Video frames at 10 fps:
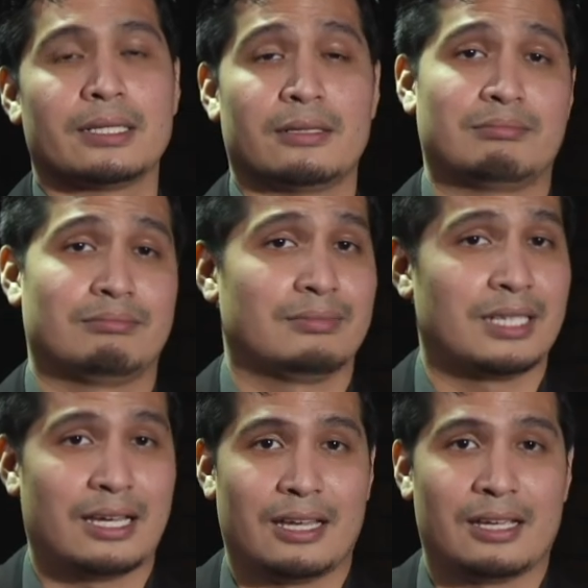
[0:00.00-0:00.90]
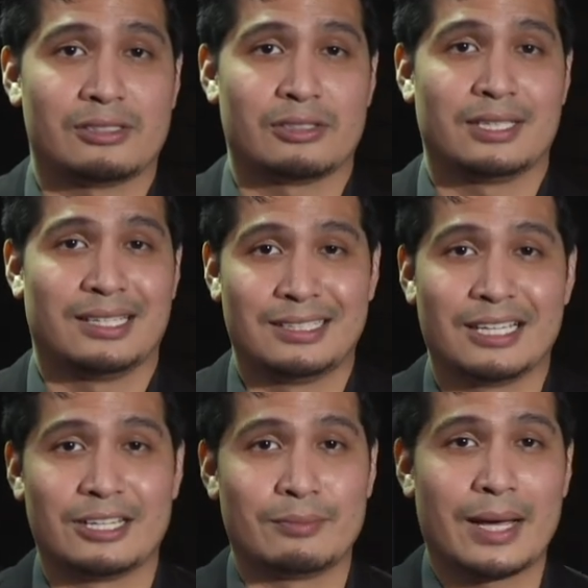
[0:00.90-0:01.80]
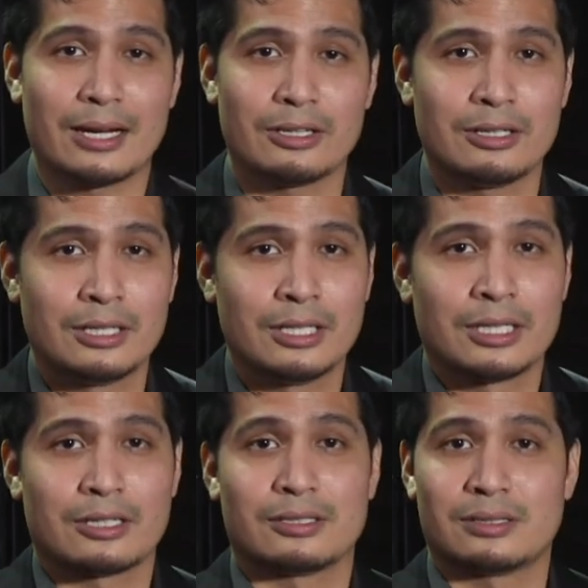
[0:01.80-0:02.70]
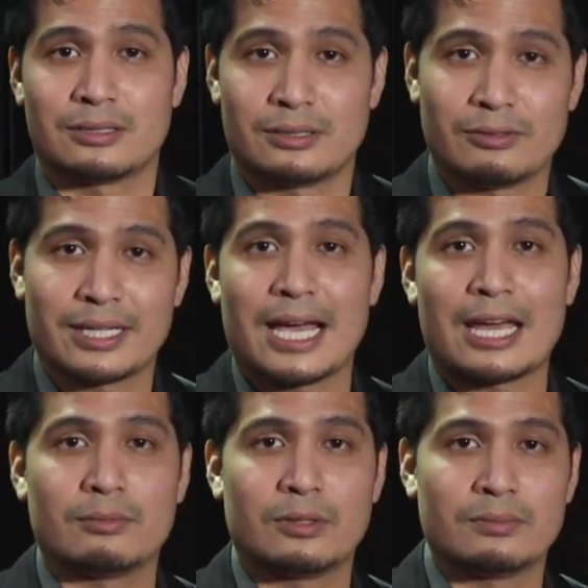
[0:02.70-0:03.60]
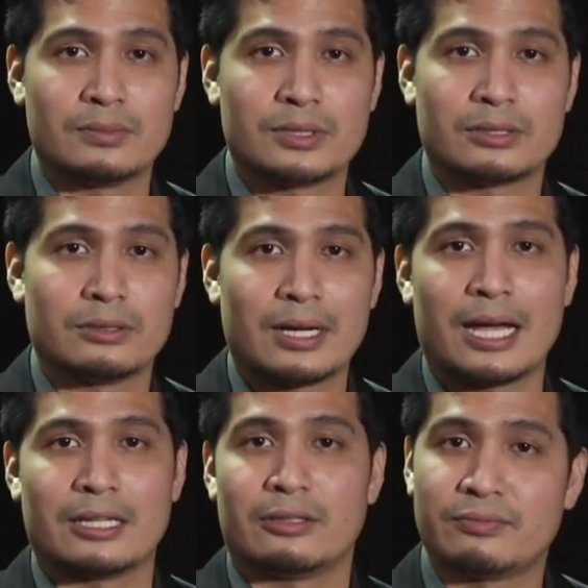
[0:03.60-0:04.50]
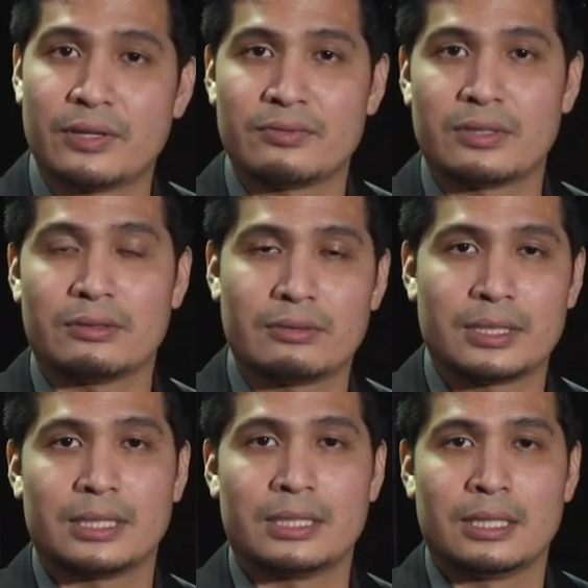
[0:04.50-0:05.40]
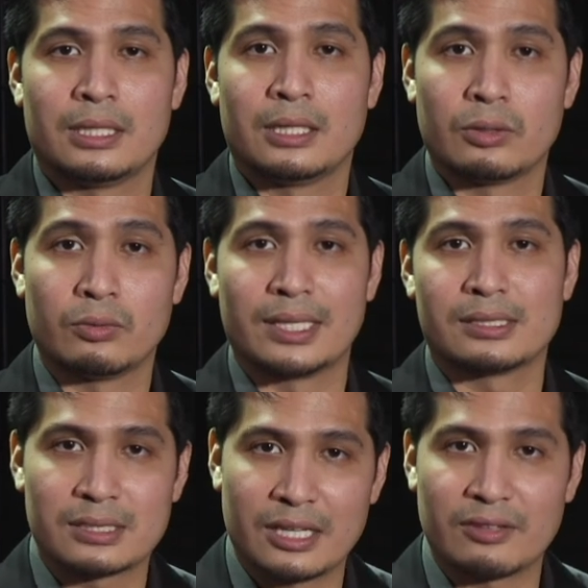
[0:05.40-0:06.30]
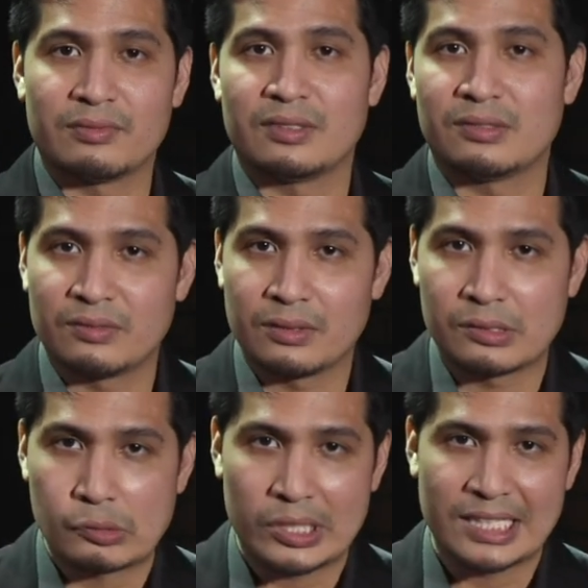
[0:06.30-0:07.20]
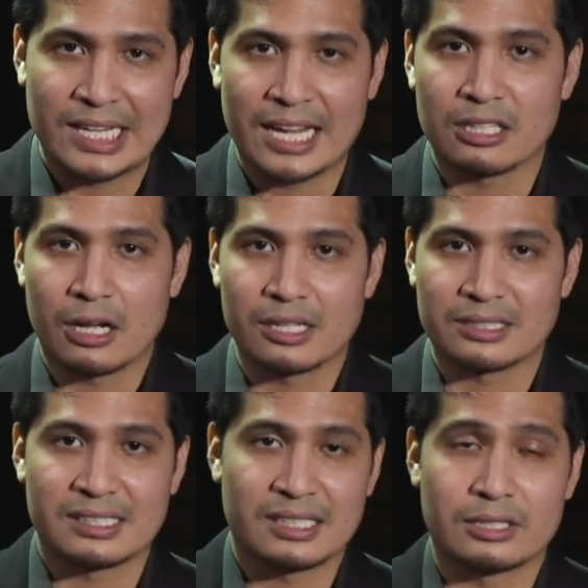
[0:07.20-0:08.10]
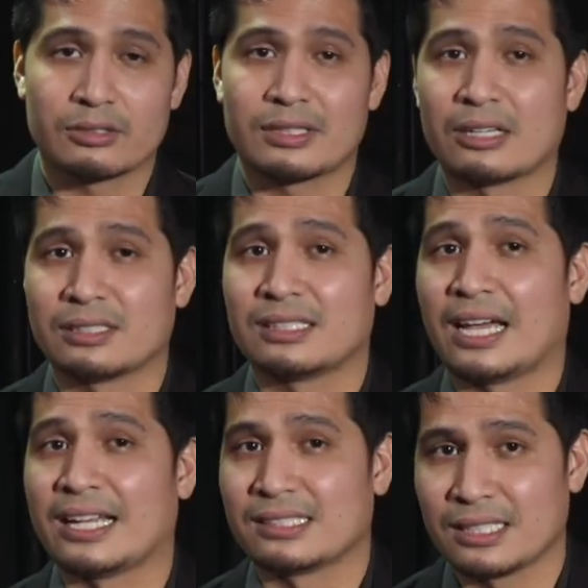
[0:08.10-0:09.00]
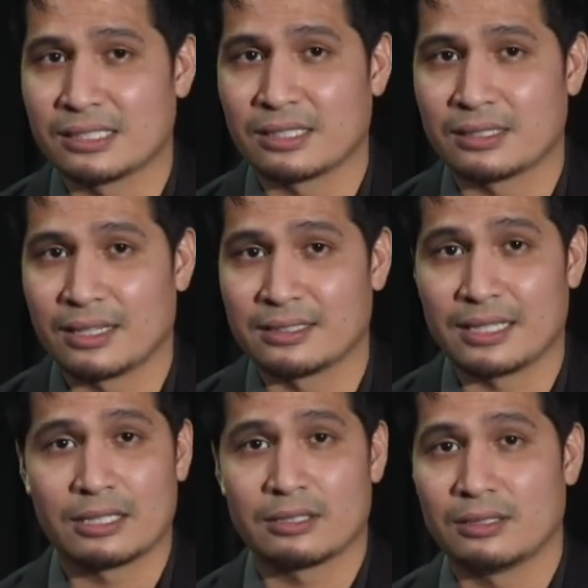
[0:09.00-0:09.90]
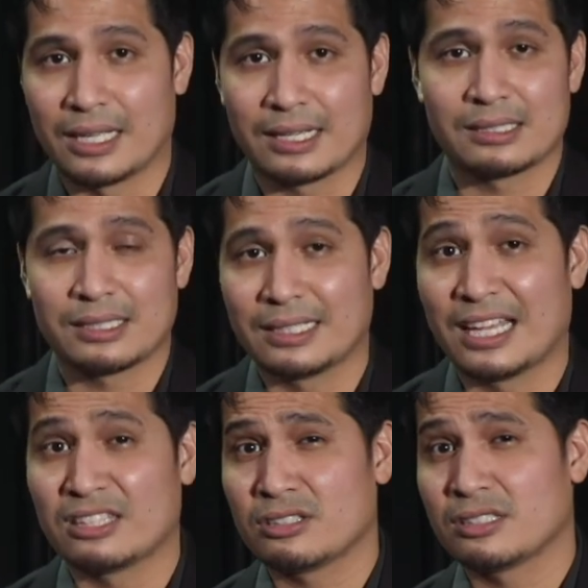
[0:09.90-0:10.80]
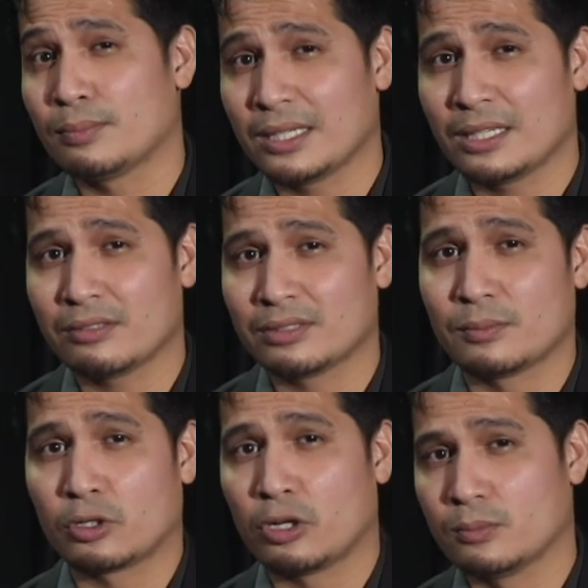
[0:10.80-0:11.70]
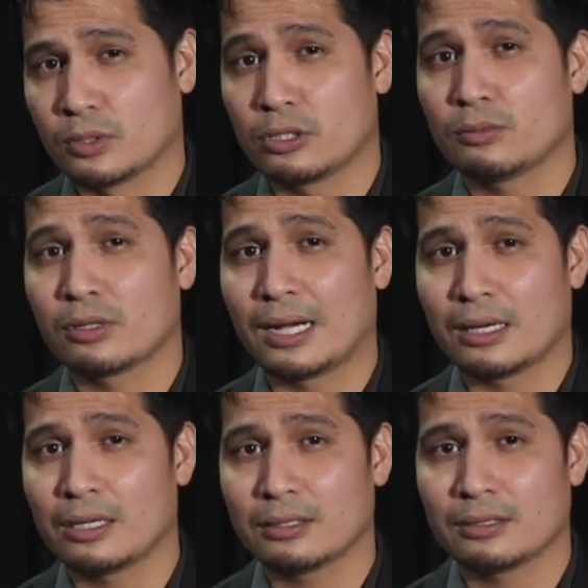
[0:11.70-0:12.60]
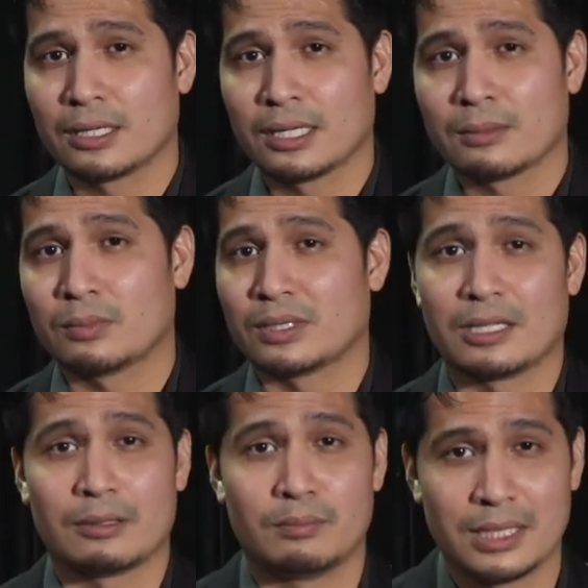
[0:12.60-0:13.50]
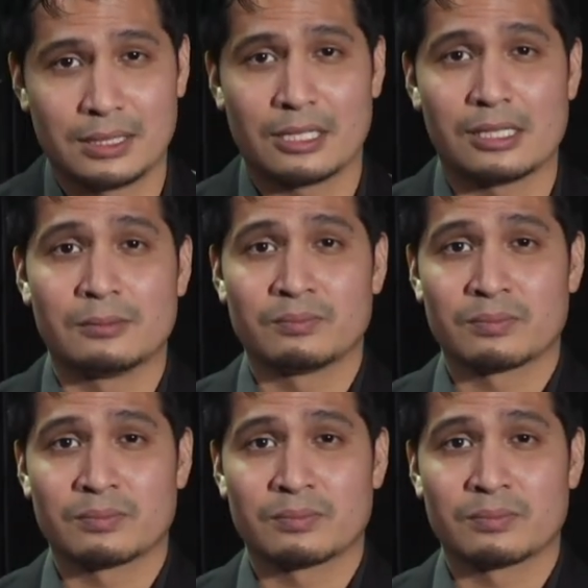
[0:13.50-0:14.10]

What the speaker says: it didn't matter, because Rick Adelman still had the 53 wins and 29 losses in 2009 season. And then, like I said, they entered the playoffs and Mutombo got hurt, but they beat the